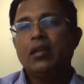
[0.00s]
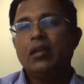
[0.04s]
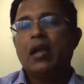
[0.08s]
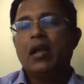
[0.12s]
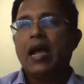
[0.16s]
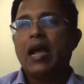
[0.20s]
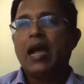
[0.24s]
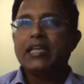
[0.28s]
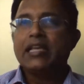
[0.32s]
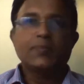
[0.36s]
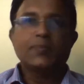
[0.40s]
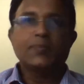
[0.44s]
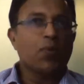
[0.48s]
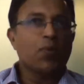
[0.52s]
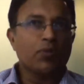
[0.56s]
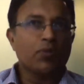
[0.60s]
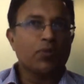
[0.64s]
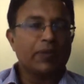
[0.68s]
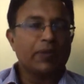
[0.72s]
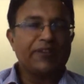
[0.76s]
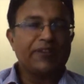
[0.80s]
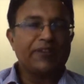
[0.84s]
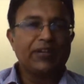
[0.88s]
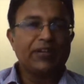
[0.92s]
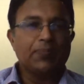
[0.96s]
I spoke
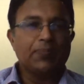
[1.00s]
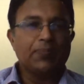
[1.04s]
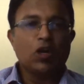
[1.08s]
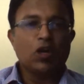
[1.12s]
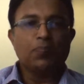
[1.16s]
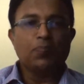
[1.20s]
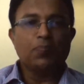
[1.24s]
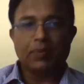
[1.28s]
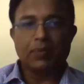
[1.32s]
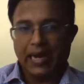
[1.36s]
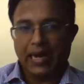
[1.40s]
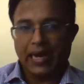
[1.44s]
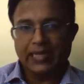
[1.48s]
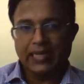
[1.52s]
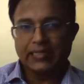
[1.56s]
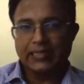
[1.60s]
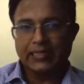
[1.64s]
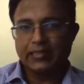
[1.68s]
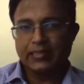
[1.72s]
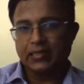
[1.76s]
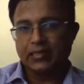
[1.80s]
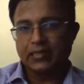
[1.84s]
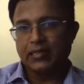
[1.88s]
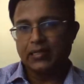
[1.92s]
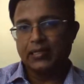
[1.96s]
briefly about
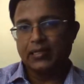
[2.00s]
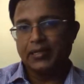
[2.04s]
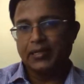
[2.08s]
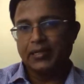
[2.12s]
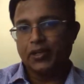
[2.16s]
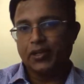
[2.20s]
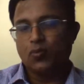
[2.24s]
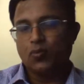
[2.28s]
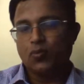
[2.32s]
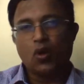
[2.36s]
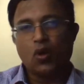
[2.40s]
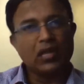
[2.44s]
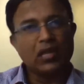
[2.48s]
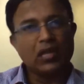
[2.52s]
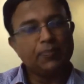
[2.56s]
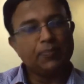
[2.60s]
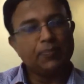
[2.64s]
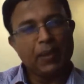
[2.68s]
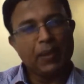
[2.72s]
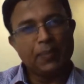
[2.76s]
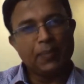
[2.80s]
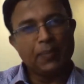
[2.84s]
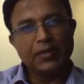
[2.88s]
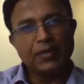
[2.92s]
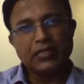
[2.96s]
price. What are the
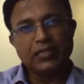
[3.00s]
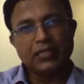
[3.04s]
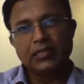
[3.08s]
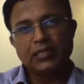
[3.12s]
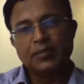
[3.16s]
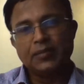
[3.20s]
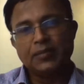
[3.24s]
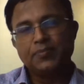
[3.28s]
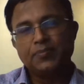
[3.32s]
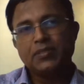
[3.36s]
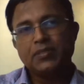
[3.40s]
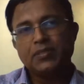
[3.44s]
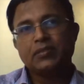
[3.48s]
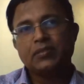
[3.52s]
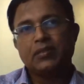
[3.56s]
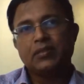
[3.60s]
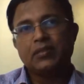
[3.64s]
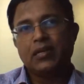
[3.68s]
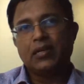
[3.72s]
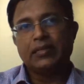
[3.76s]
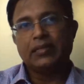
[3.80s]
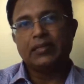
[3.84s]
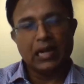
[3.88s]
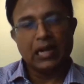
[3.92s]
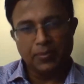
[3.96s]
payment terms?
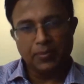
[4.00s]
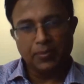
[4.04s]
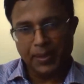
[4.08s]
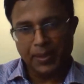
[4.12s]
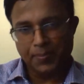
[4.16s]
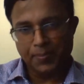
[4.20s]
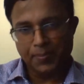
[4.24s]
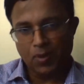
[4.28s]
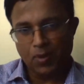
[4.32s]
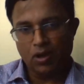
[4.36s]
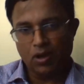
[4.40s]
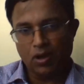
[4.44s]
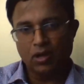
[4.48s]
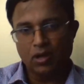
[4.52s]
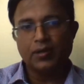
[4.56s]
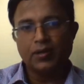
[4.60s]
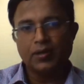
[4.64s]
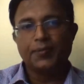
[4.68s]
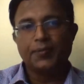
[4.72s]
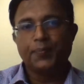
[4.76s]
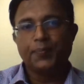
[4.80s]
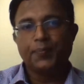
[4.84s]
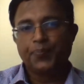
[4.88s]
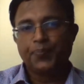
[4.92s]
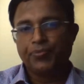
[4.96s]
That will be important.
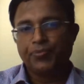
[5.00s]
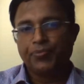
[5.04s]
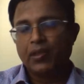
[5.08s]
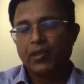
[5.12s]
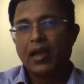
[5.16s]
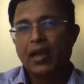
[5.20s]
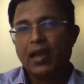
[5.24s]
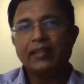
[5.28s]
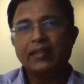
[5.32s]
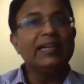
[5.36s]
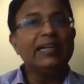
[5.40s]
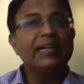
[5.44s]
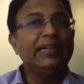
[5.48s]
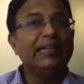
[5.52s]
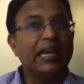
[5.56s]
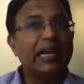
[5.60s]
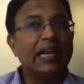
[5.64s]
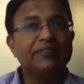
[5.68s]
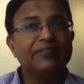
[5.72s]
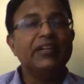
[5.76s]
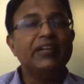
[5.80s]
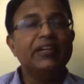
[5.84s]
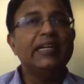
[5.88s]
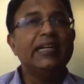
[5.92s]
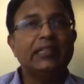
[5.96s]
I think
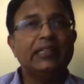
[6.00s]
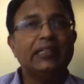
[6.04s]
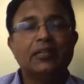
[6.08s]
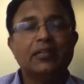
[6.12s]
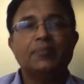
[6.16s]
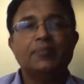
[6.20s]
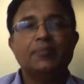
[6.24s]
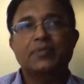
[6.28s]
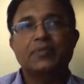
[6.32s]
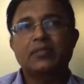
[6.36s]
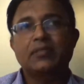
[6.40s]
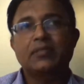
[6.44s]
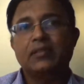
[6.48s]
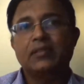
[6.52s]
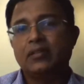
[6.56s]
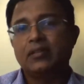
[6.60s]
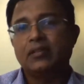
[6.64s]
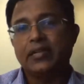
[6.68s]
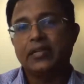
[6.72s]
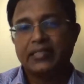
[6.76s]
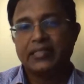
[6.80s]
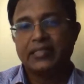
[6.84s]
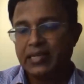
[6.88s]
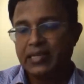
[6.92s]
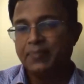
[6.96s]
delivery terms
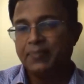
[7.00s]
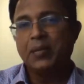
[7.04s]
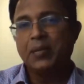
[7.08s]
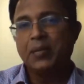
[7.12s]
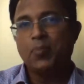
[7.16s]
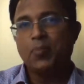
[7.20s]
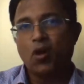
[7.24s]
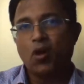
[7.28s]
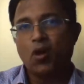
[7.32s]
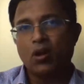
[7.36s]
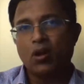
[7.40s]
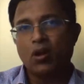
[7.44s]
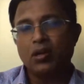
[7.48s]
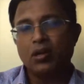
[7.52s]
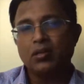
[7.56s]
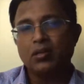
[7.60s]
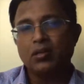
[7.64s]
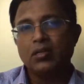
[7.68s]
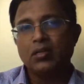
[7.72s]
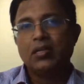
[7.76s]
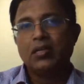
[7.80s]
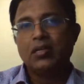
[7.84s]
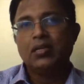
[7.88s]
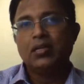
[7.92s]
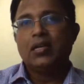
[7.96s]
extremely important.
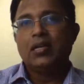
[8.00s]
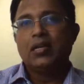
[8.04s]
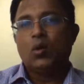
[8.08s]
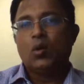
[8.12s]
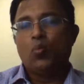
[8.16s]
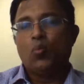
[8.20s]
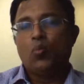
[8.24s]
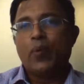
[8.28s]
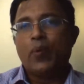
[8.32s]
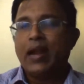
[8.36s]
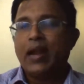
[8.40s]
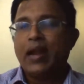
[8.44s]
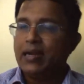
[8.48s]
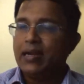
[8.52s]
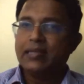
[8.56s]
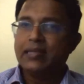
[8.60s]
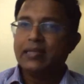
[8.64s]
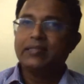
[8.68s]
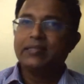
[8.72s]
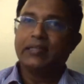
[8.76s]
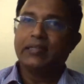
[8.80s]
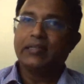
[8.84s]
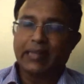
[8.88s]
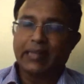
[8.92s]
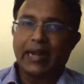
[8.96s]
When
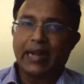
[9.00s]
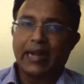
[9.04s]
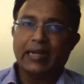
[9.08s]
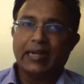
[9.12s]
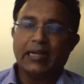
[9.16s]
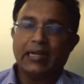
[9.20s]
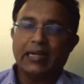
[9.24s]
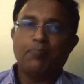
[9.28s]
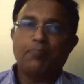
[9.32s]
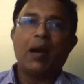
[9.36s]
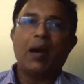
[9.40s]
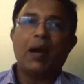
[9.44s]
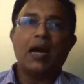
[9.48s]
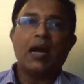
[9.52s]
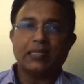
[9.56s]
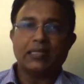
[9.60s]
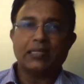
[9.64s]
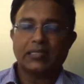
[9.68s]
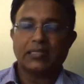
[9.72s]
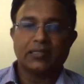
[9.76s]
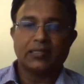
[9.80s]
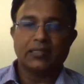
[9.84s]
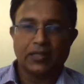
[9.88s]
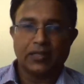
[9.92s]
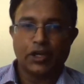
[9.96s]
does the title
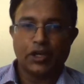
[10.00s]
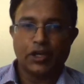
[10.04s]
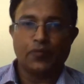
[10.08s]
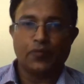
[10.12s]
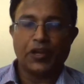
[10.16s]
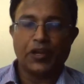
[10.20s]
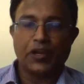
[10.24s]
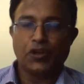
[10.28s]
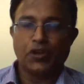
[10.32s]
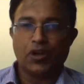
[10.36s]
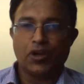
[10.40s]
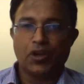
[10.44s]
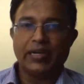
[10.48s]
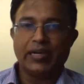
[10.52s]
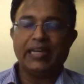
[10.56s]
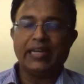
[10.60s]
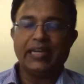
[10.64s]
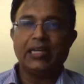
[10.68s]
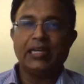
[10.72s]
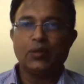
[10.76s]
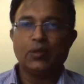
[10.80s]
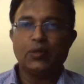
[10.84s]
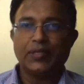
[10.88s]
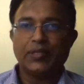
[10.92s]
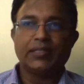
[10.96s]
pass? When you are
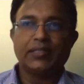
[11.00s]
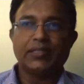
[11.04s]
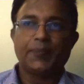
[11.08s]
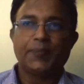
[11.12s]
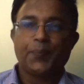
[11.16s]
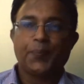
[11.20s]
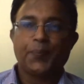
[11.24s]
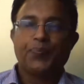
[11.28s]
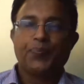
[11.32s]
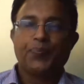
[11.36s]
dealing with,